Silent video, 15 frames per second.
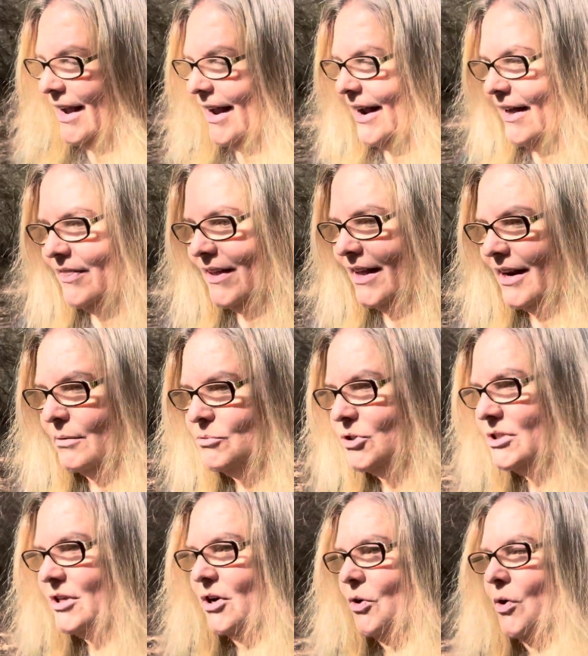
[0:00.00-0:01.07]
and then I'm
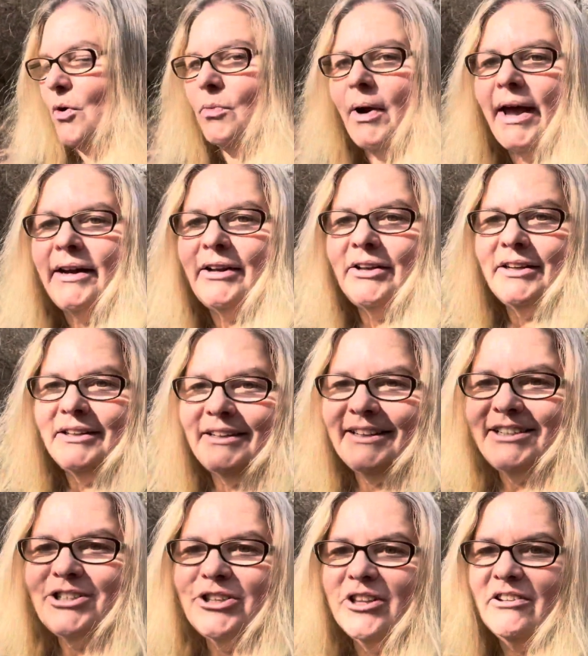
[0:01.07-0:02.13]
just gonna go right on
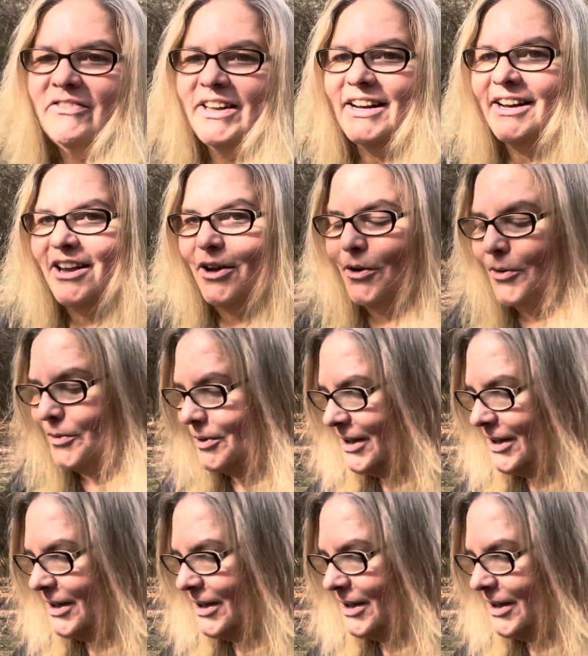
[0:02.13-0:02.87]
into the video